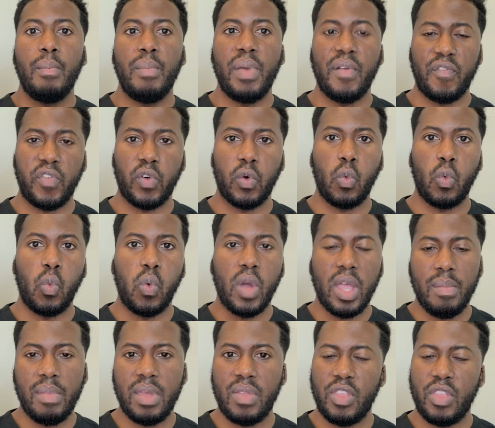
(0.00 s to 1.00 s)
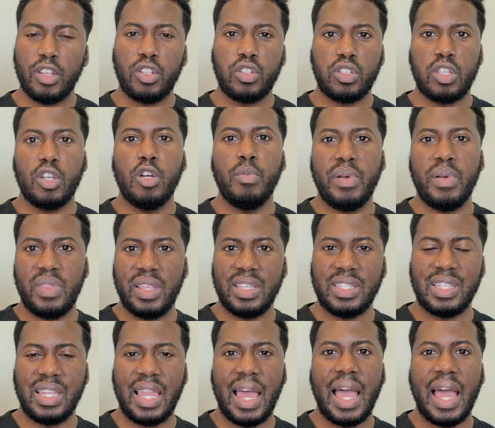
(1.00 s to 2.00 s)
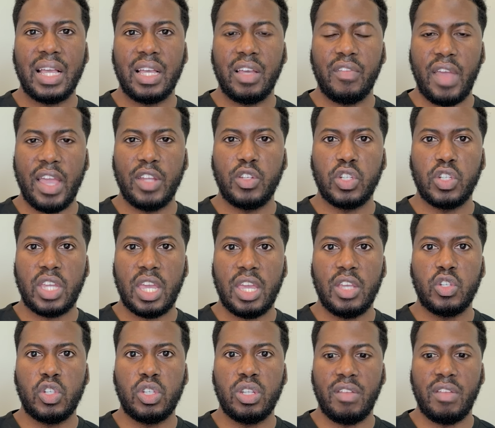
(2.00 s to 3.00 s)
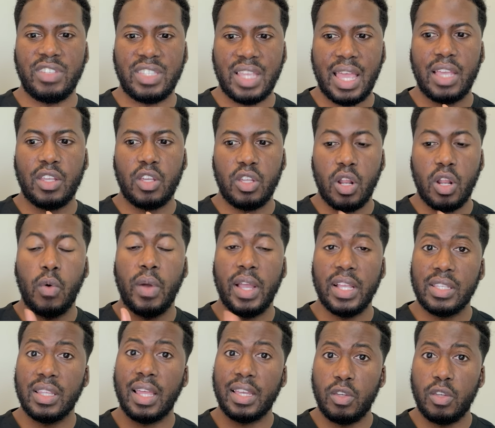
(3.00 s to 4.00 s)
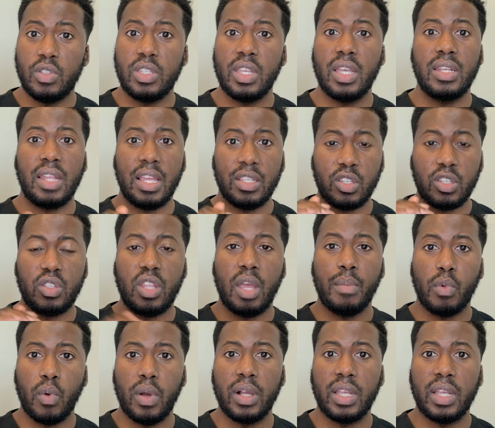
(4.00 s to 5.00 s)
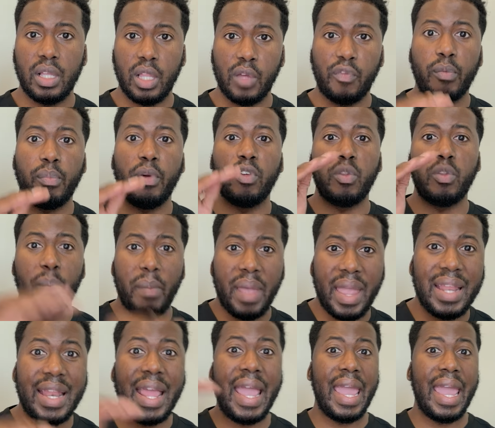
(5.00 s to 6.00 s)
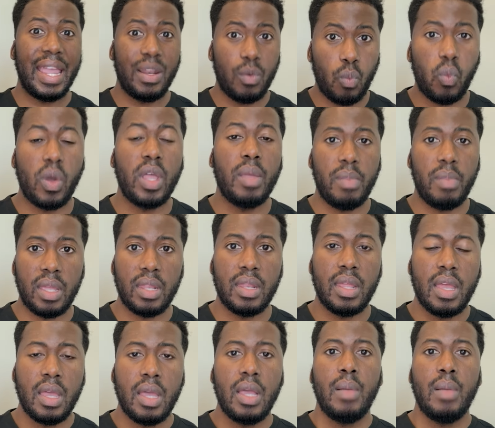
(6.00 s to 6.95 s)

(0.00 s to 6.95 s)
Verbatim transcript: But for women, there's still been this lag of education is that, you know, it's like you said, it's the #1 killer for both men and women.